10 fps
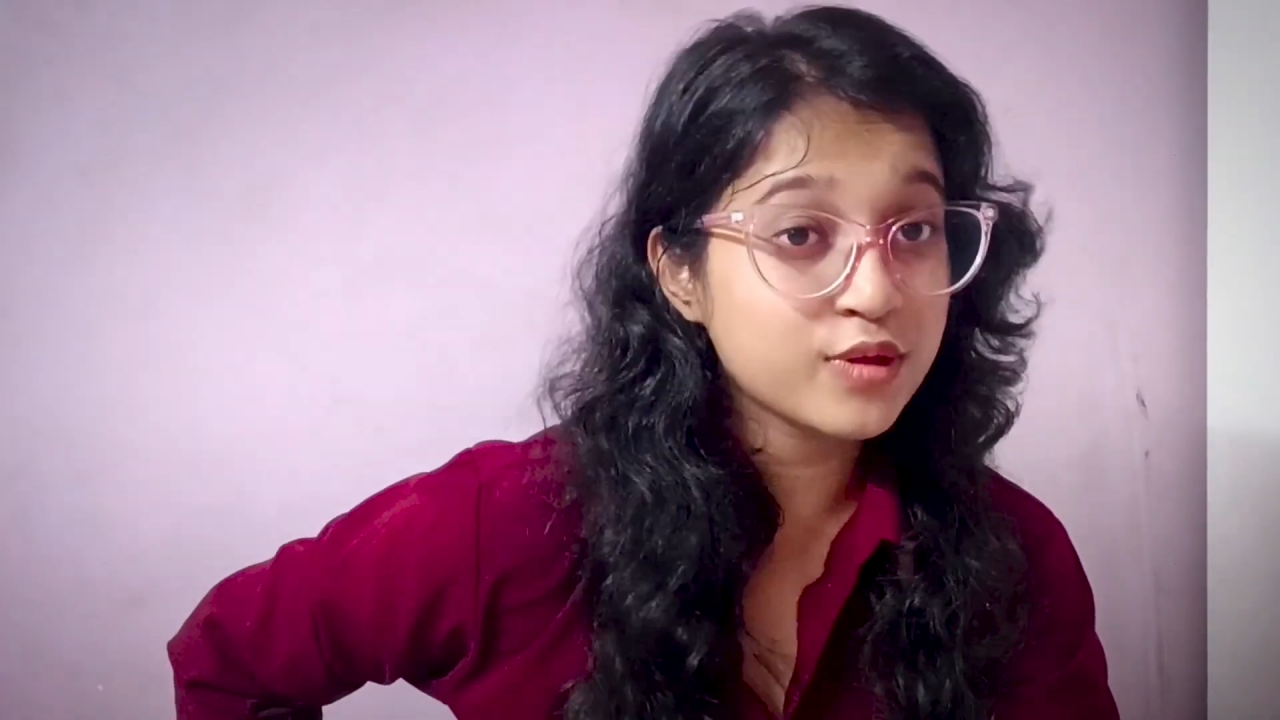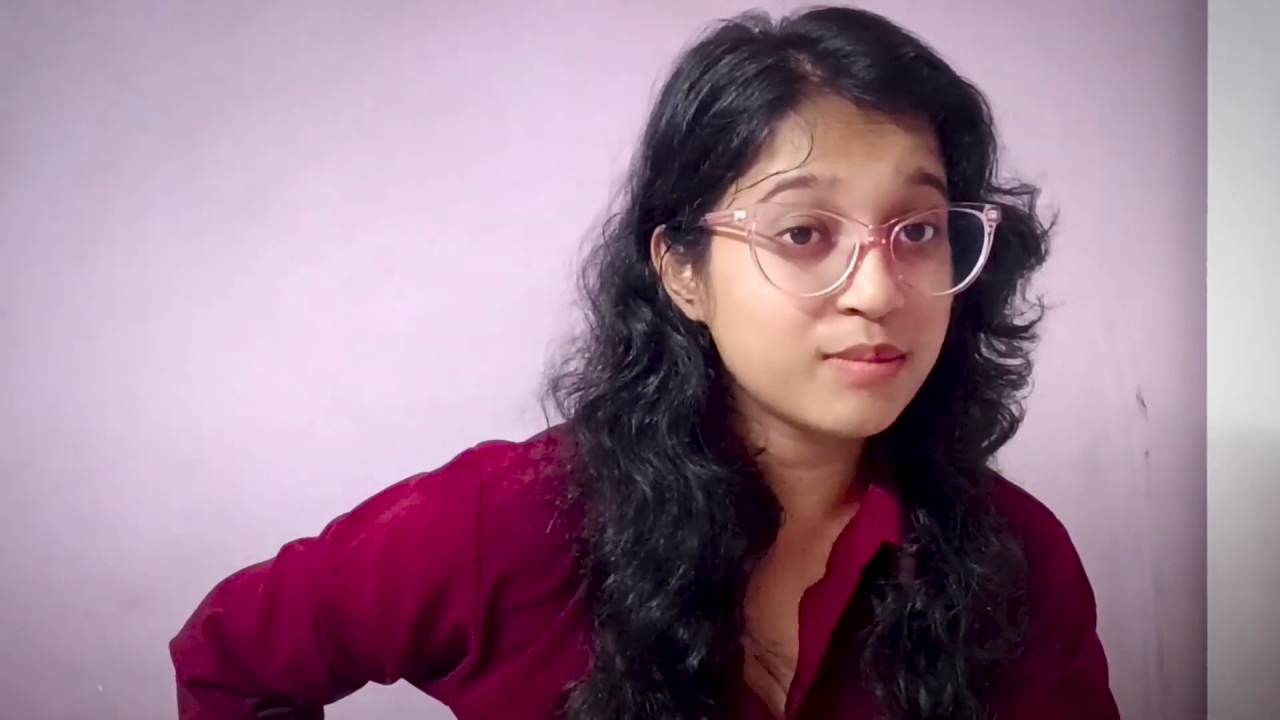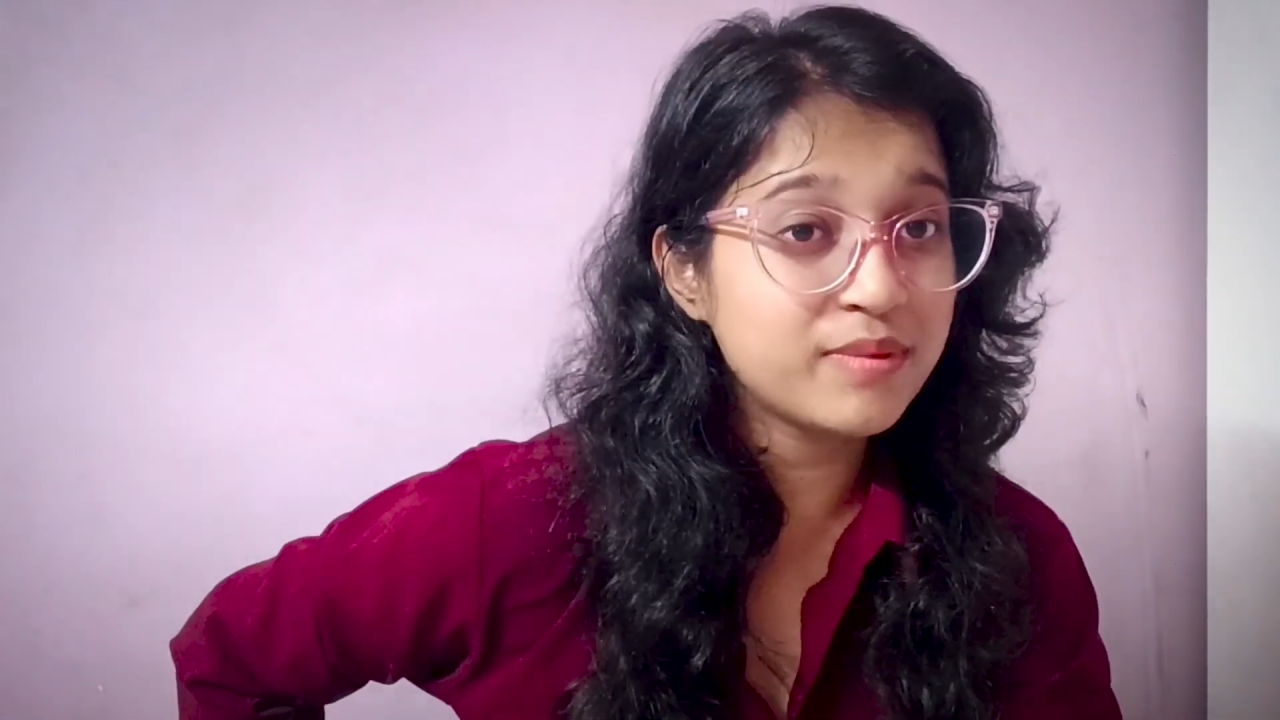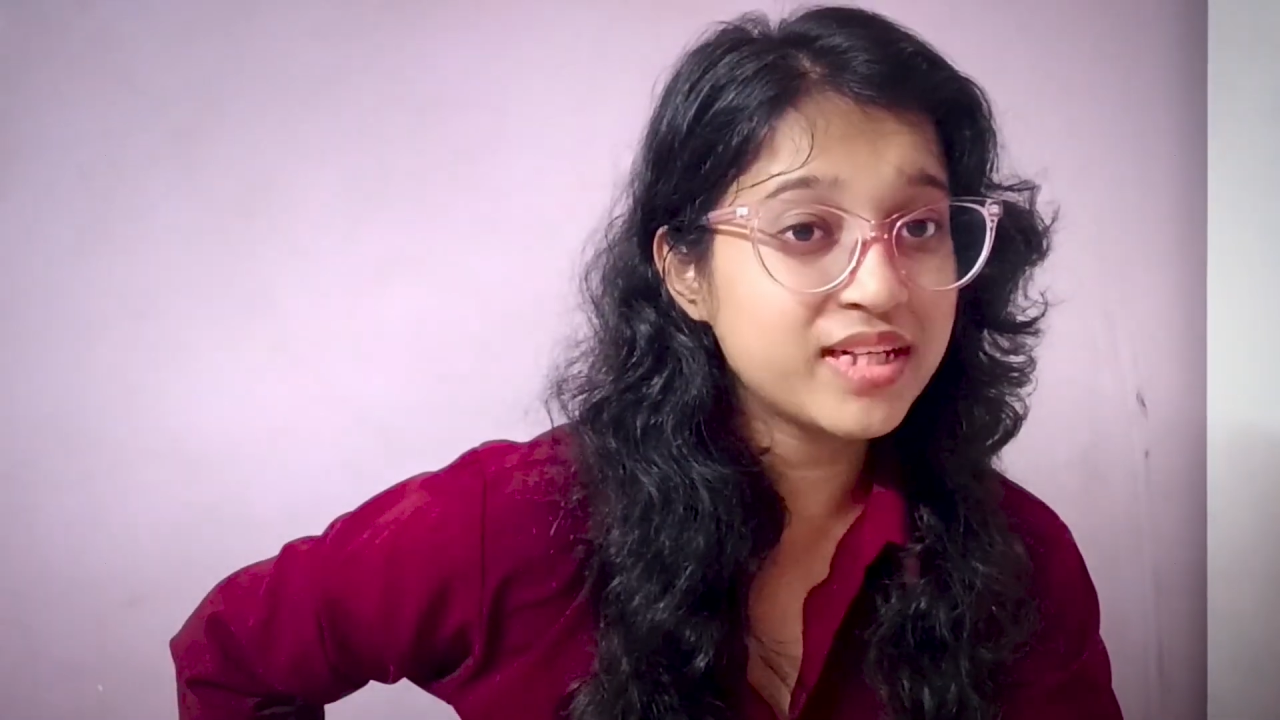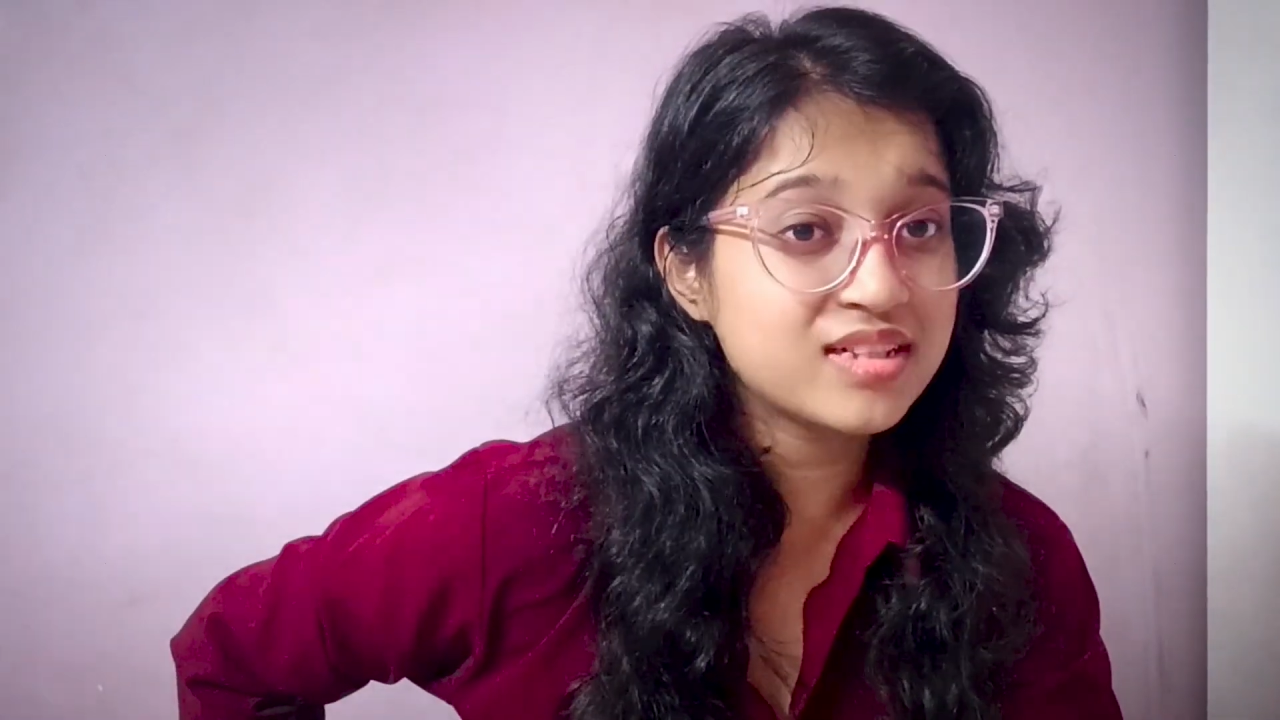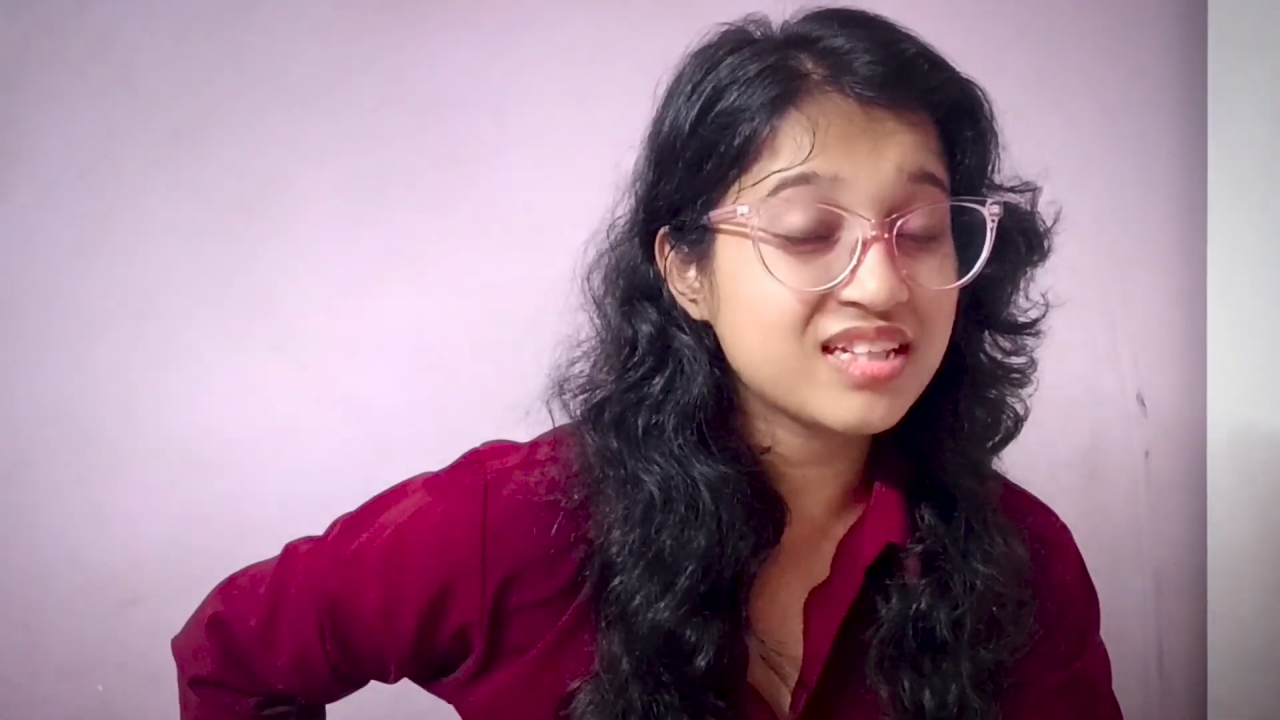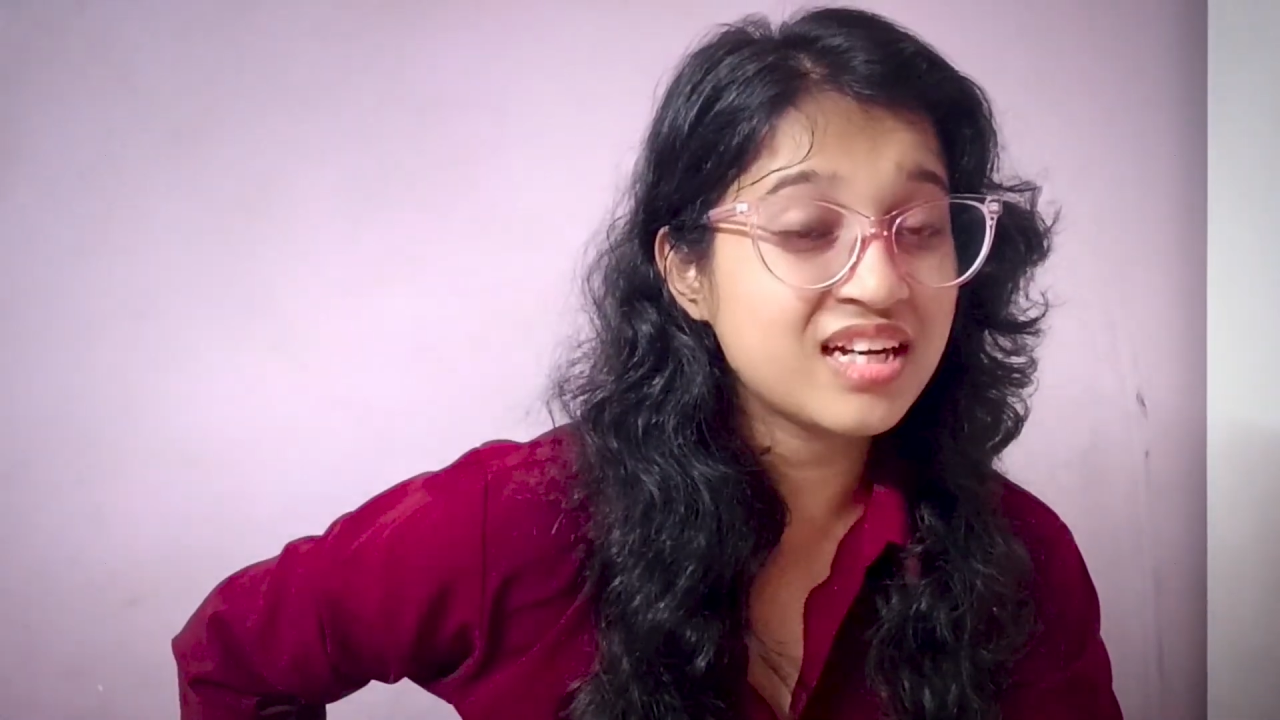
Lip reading: you a bit